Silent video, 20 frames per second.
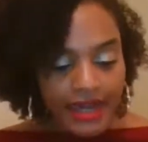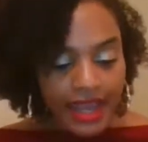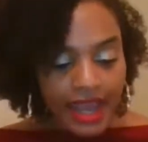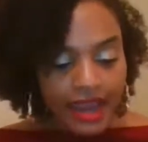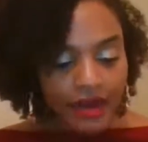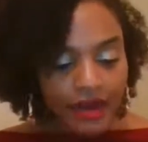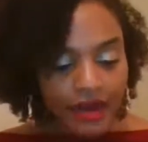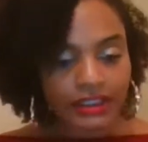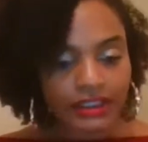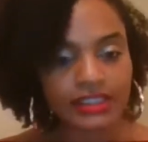
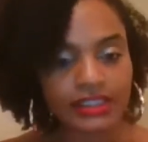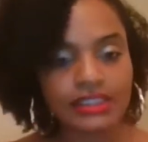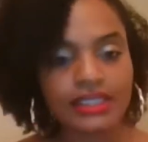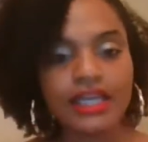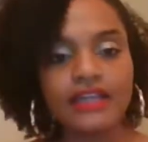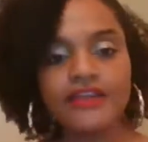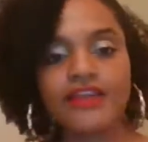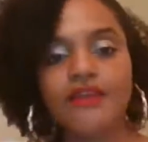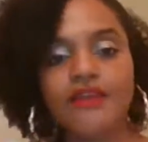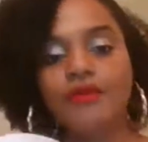Now let's
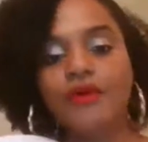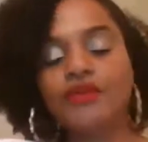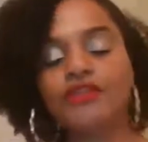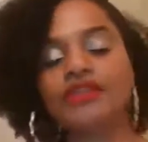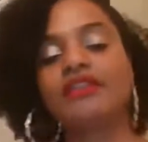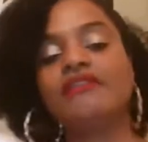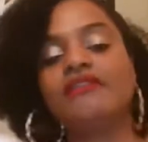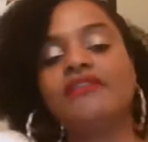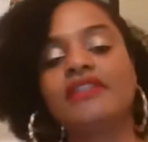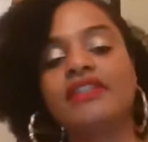take the
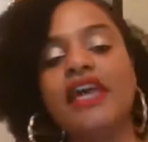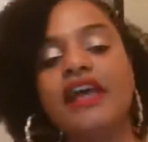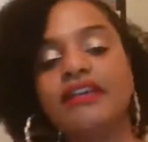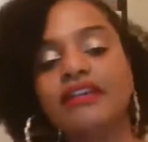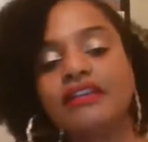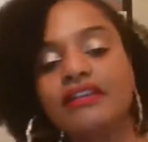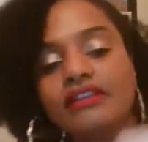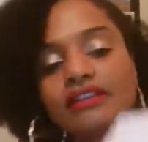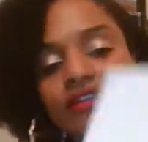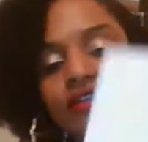emotion of
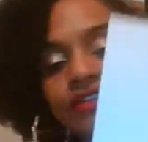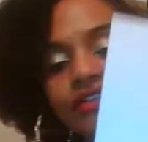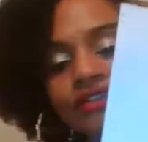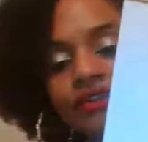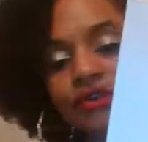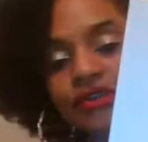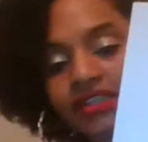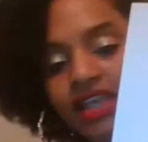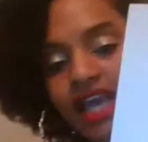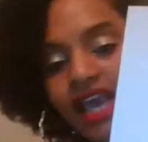sadness.
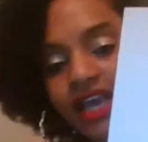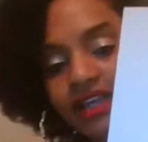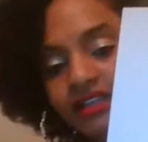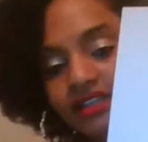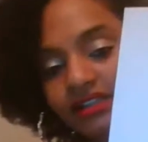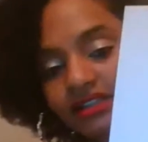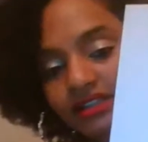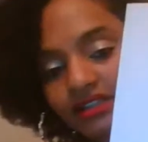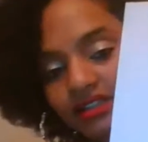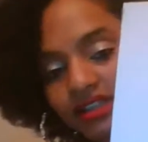So
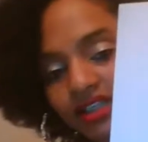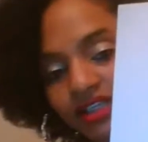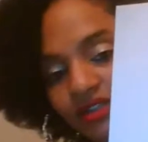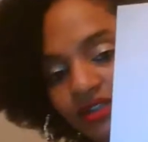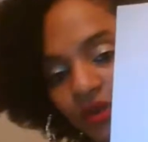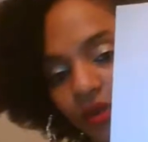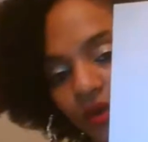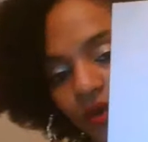sadness is